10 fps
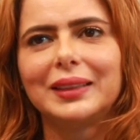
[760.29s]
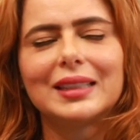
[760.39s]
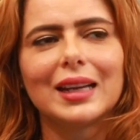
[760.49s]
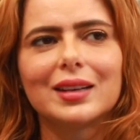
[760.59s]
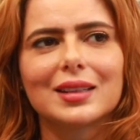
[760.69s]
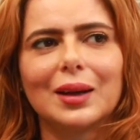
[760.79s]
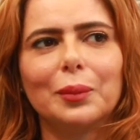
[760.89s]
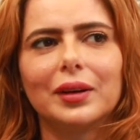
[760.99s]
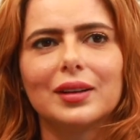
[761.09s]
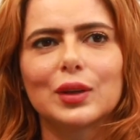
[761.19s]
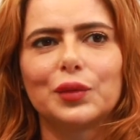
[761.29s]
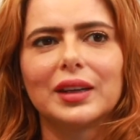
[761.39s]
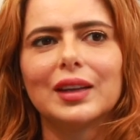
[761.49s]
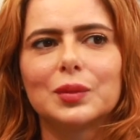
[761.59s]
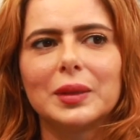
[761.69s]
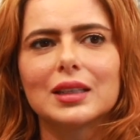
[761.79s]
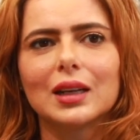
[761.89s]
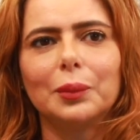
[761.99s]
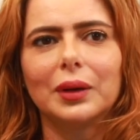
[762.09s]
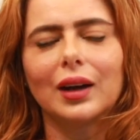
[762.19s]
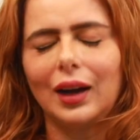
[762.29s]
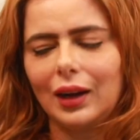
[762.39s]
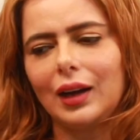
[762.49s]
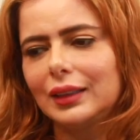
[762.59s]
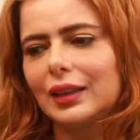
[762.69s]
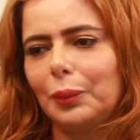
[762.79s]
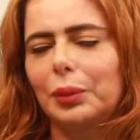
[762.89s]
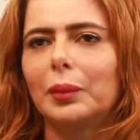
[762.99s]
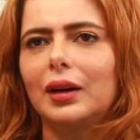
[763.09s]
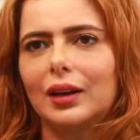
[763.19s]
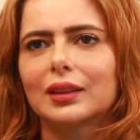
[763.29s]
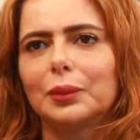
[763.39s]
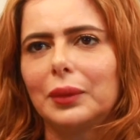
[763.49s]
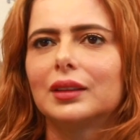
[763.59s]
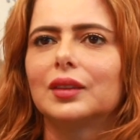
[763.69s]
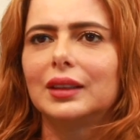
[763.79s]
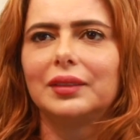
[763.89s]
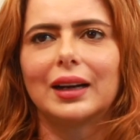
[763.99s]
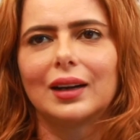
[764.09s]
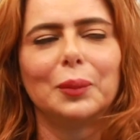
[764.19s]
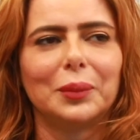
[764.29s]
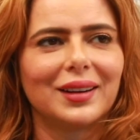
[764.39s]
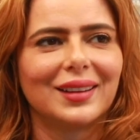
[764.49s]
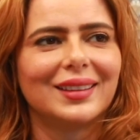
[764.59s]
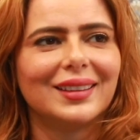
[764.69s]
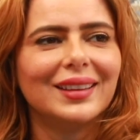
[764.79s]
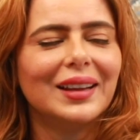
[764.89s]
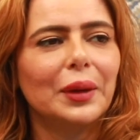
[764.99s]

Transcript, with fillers: He changes his number, so if he gives me his number adukku apparama artha month vandu vera number adu.